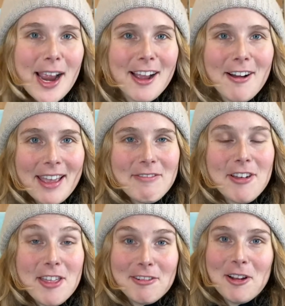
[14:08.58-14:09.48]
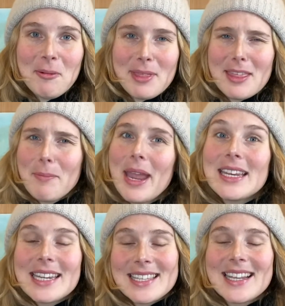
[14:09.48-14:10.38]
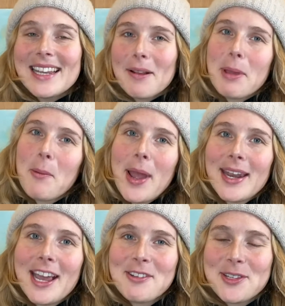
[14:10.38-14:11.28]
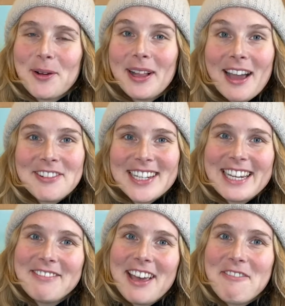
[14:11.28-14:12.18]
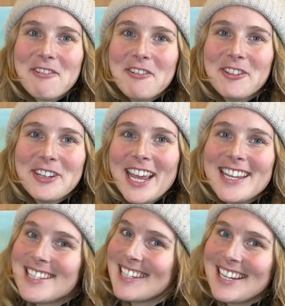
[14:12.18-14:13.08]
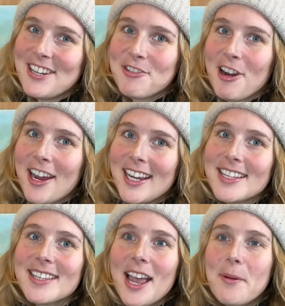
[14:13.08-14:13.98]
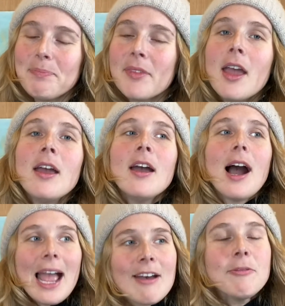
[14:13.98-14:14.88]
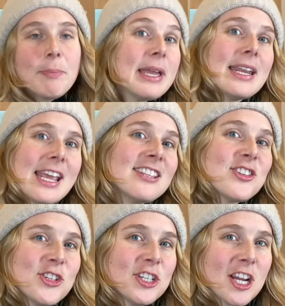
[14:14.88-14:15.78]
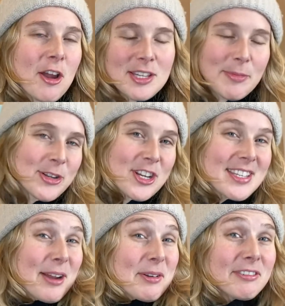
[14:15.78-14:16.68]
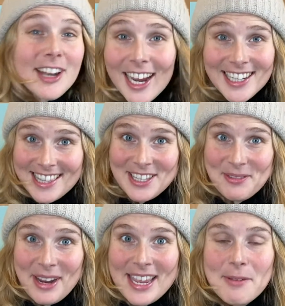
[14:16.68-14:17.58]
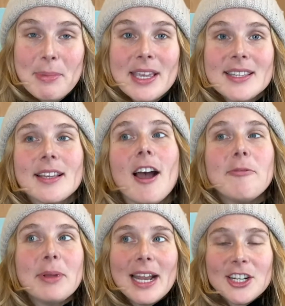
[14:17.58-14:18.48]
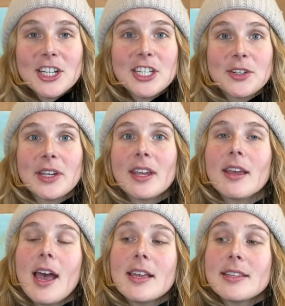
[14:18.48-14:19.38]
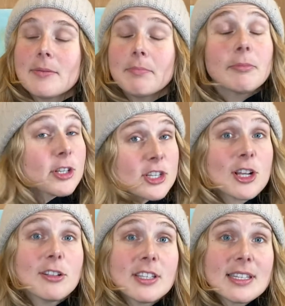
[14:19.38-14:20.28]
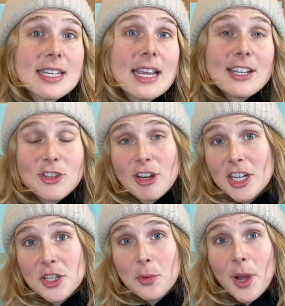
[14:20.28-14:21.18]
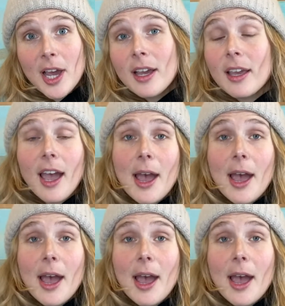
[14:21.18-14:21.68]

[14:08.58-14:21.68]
can't get further along with it. The paint is a little bit wet now, so I'll have to leave that for a few days until it dries. I haven't been in the studio as much as I would have liked this week because I've been actually doing some consultancy illustration work,